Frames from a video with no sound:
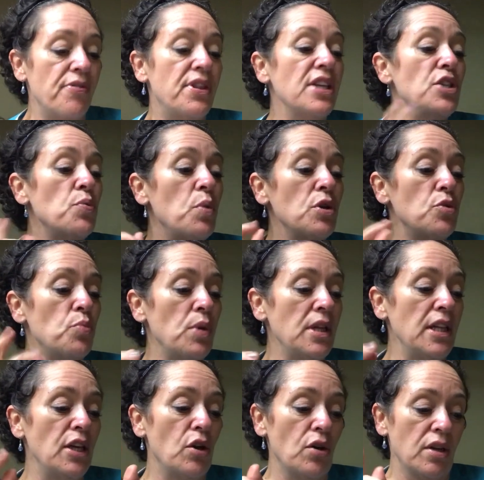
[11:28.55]
This was
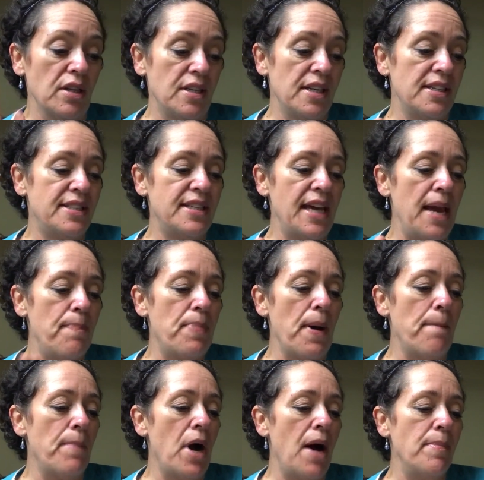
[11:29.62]
really good. Zape
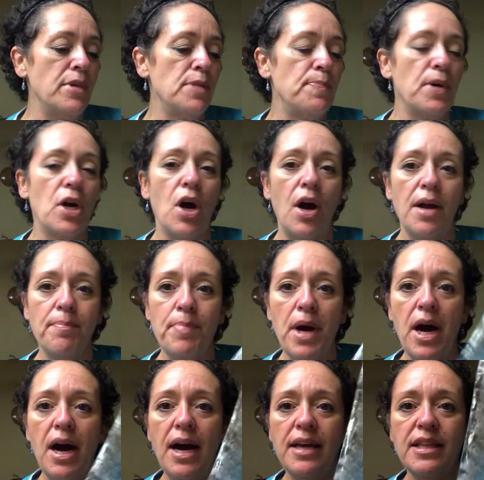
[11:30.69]
Mama's Pecan
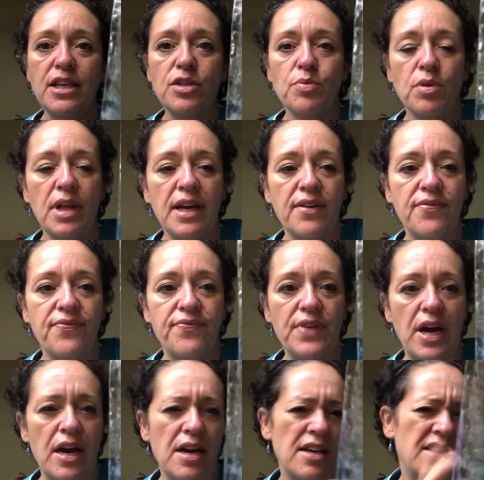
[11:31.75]
Pie. These were like
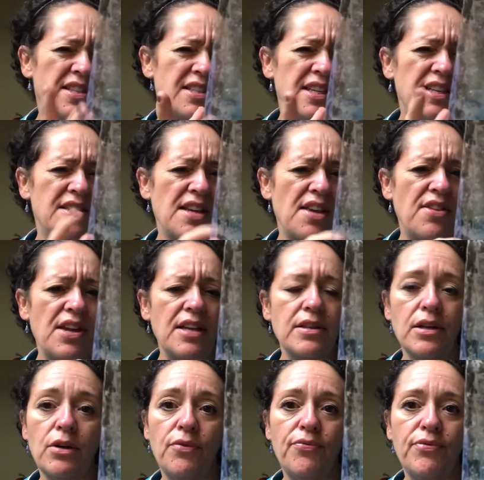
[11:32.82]
6, I think,
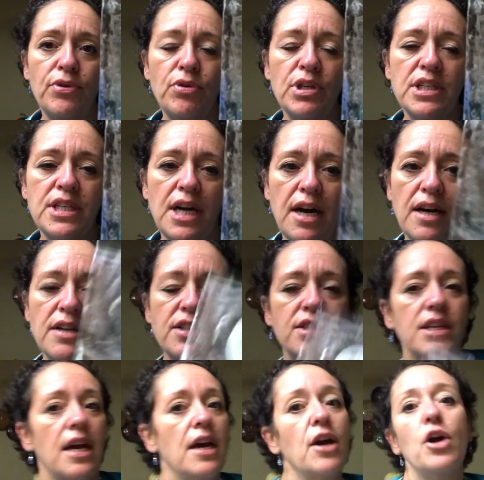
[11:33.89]
little fluted tarts.
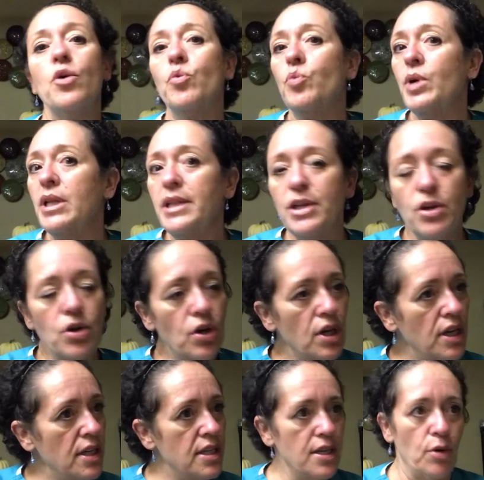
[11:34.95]
Really
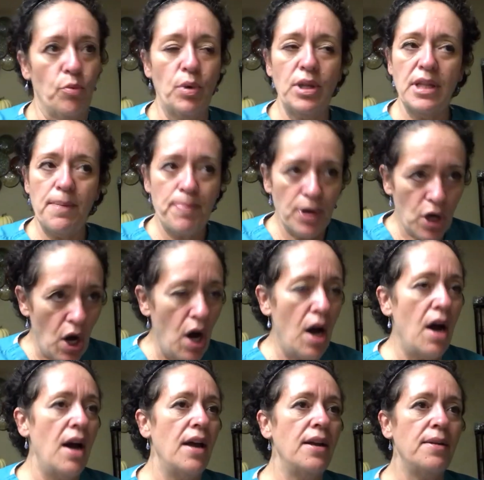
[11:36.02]
good. Really
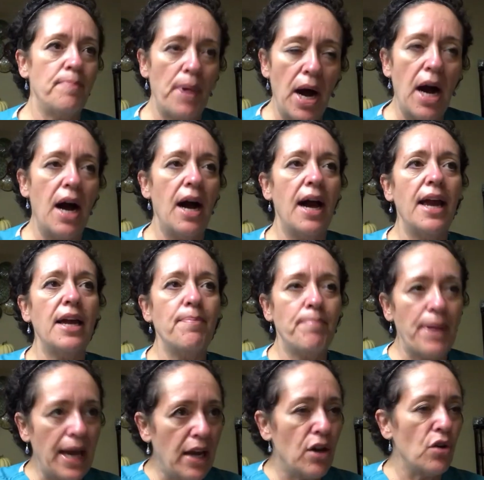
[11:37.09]
pecan pie,
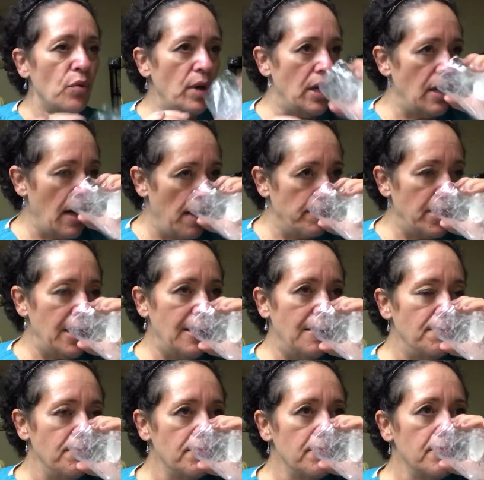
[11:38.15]
bakery,
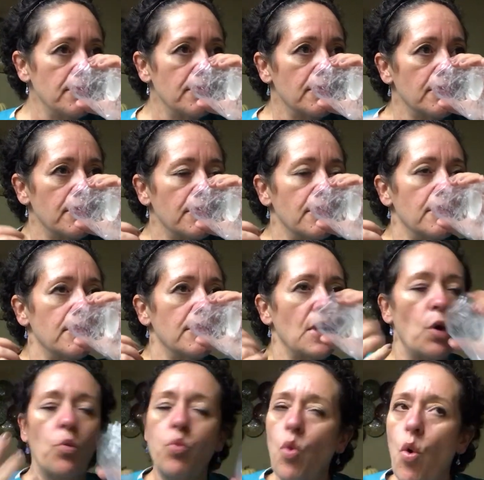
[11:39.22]
yummy,
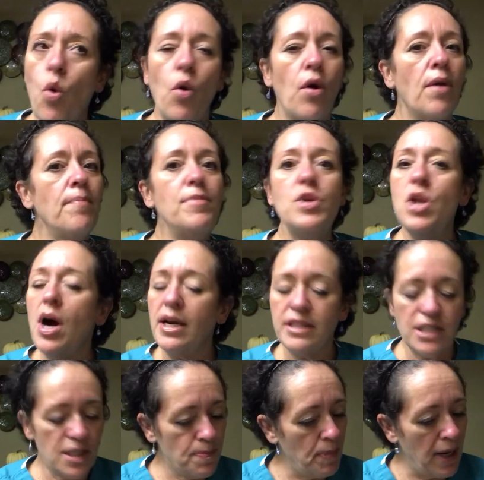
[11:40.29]
warm, not
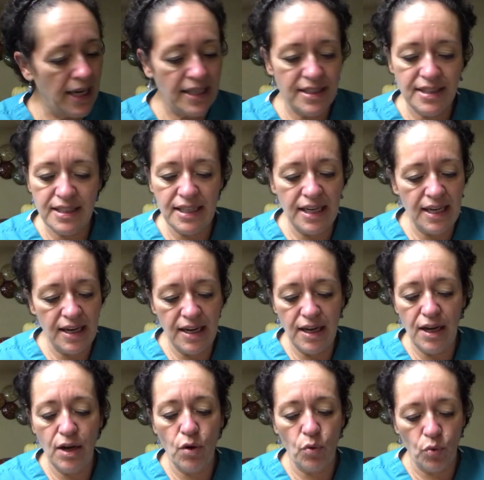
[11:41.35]

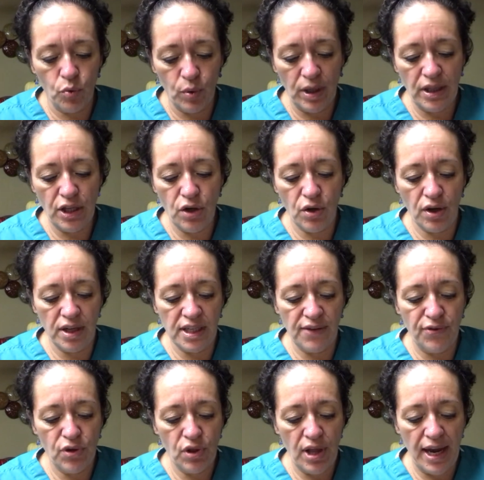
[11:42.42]
spicy. Really good.
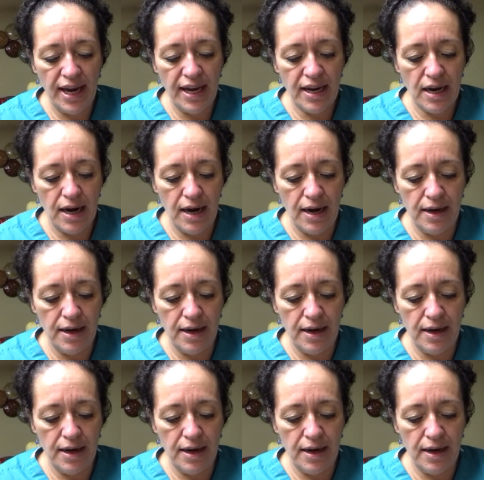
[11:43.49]
If you like,